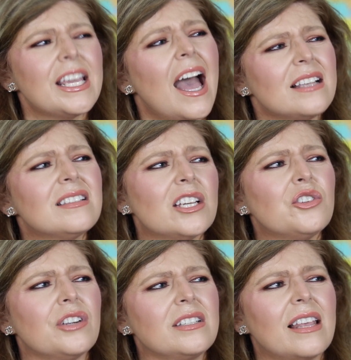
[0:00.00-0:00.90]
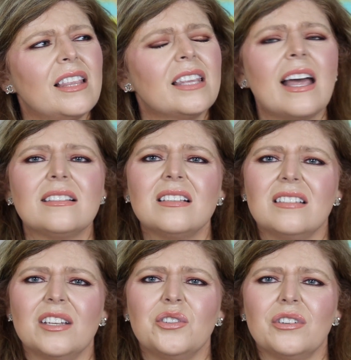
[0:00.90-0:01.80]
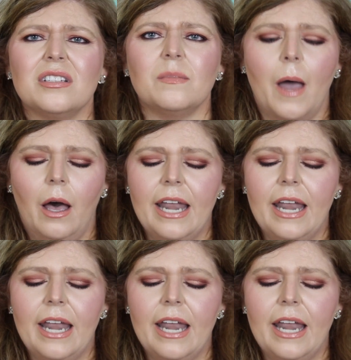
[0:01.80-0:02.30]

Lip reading: Yeah, citrus. I think that's a citrus smell,